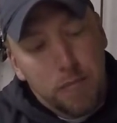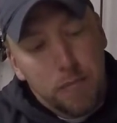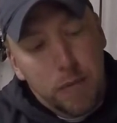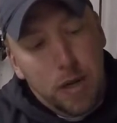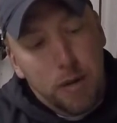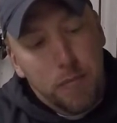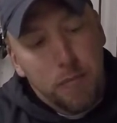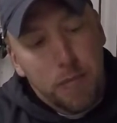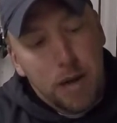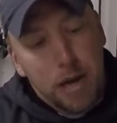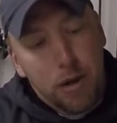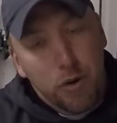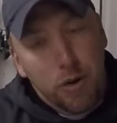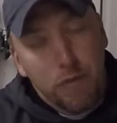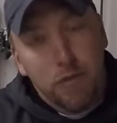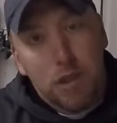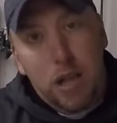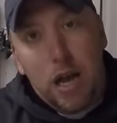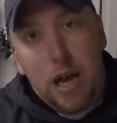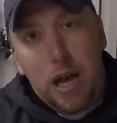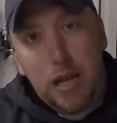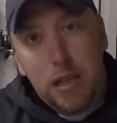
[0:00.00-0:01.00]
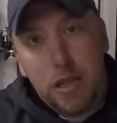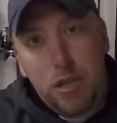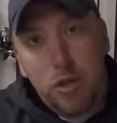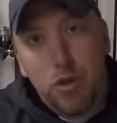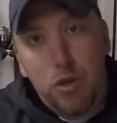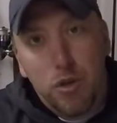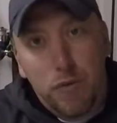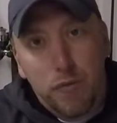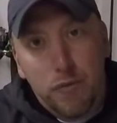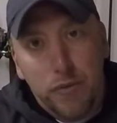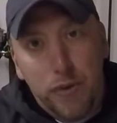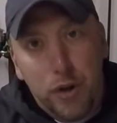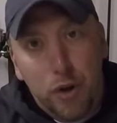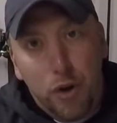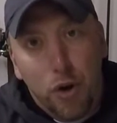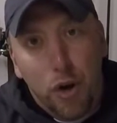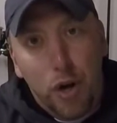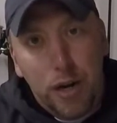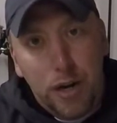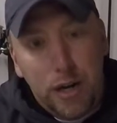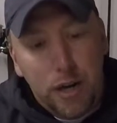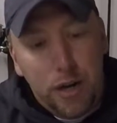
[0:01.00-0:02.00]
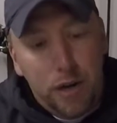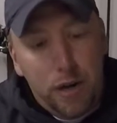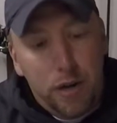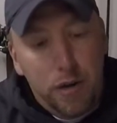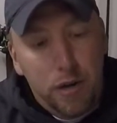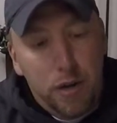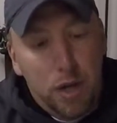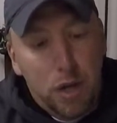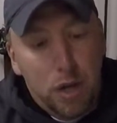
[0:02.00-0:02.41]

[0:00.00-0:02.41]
amount of line that you can fit on here